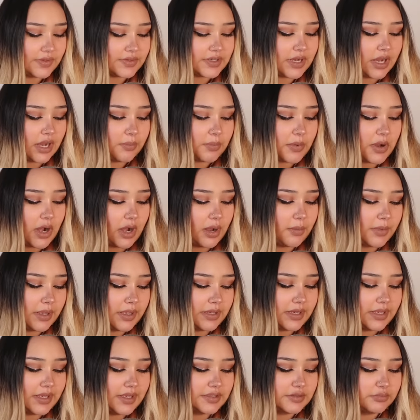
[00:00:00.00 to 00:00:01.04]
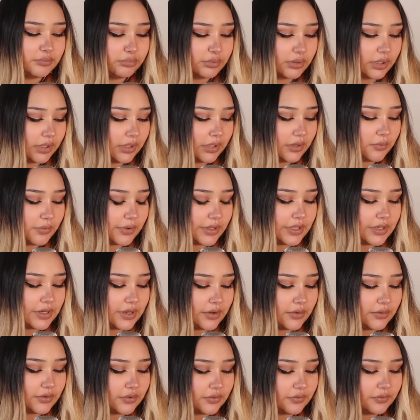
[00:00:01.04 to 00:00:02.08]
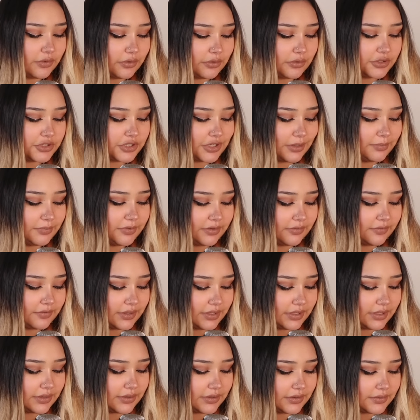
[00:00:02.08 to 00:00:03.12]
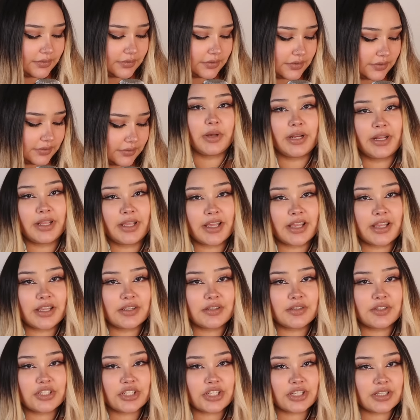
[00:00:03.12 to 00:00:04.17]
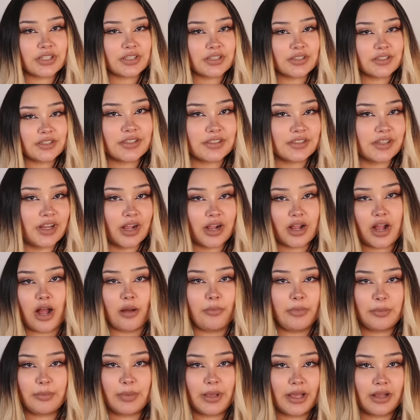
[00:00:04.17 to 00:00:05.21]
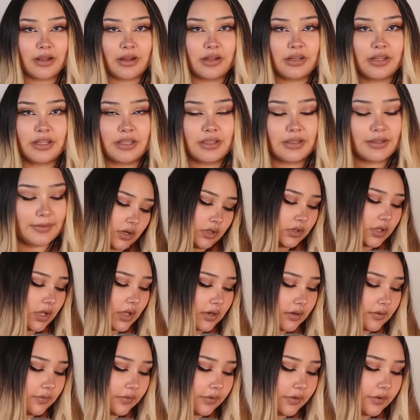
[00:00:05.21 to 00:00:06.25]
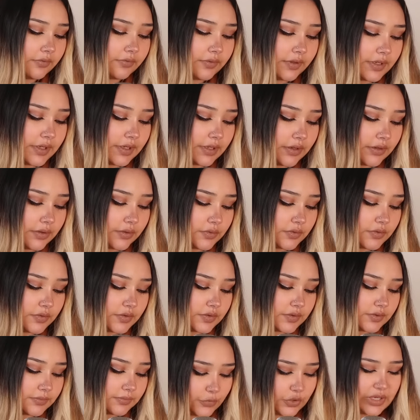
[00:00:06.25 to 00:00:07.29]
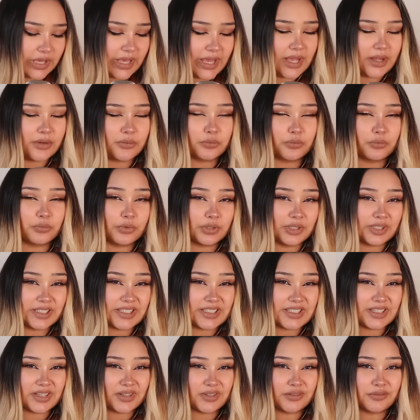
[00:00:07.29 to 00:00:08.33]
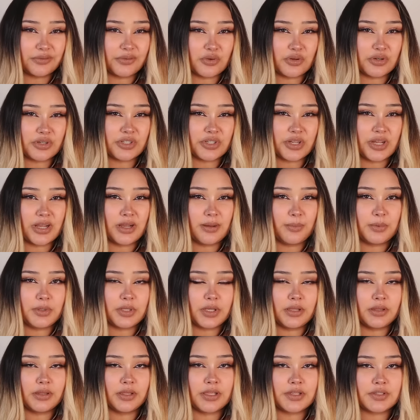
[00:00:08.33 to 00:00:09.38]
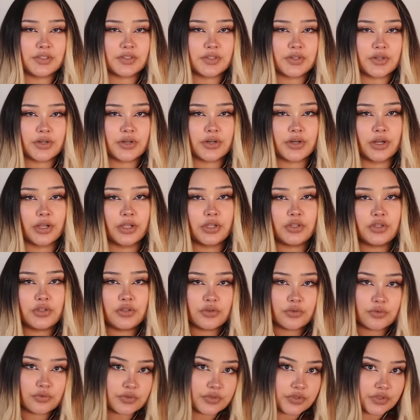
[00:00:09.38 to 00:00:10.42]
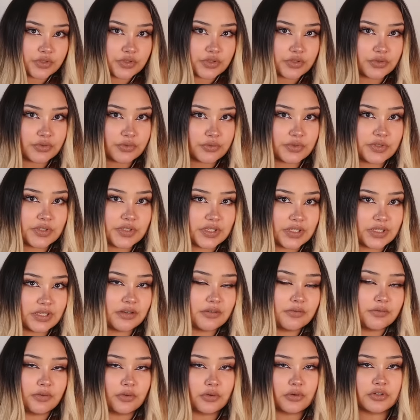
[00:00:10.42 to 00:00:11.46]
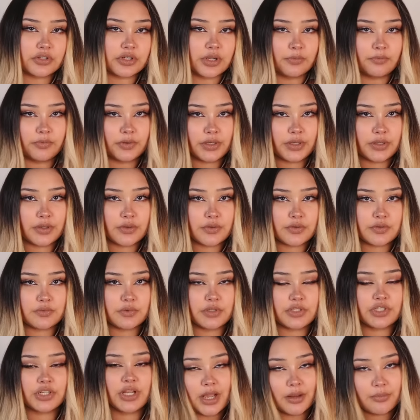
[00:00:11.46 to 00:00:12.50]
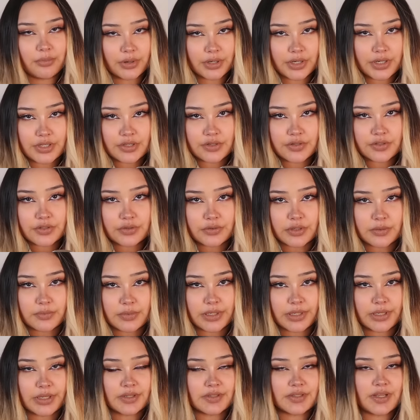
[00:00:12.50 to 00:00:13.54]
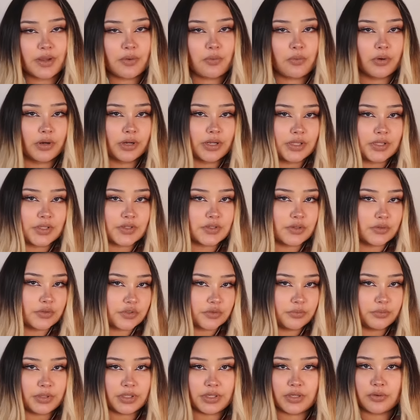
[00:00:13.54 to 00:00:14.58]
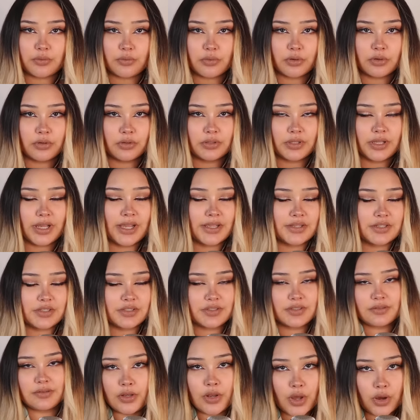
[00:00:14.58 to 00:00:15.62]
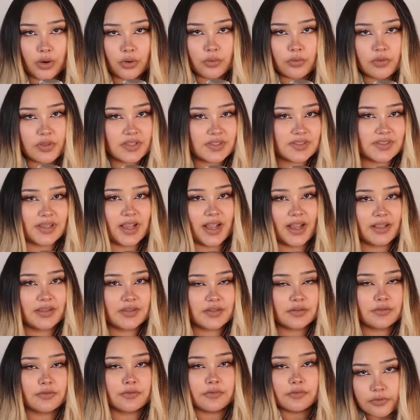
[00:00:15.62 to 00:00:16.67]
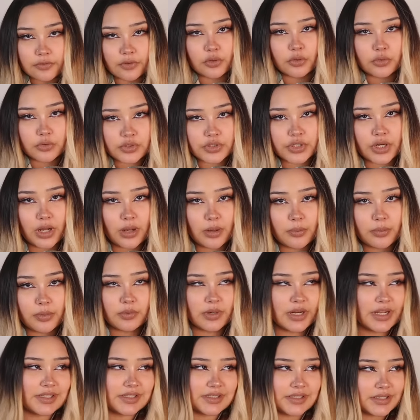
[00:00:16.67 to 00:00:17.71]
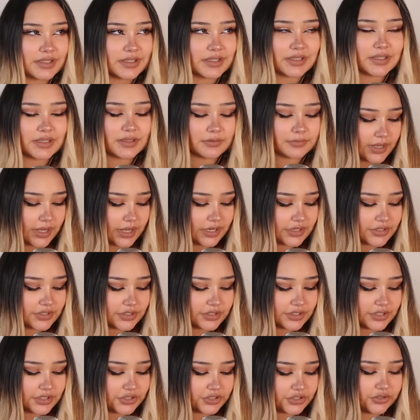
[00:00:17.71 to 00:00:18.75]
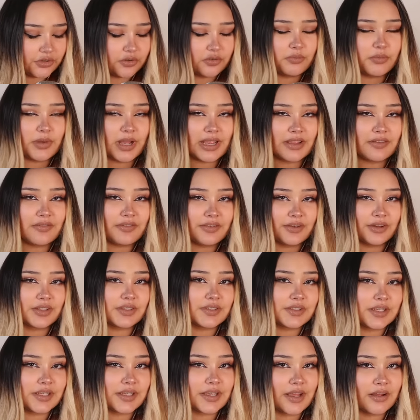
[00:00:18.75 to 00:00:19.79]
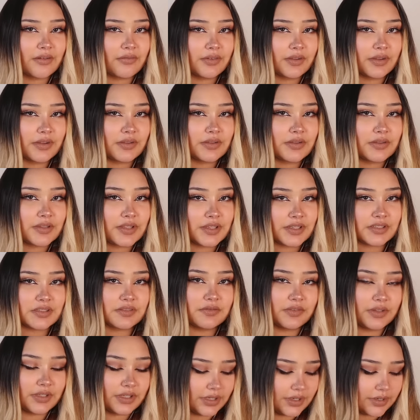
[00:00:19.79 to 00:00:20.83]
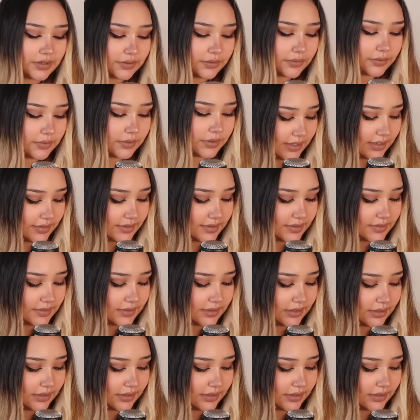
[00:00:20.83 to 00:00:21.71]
the top comment is "bruh, we know you photoshop your videos," but again, she does not comment back on it. A lot of her videos, you can't really tell they're photoshopped unless you're used to seeing Photoshop videos, which I'm pretty used to it because I work in the social media world. I just know the signs of Photoshop when I see it. I actually showed my fiance Kevin this video. It's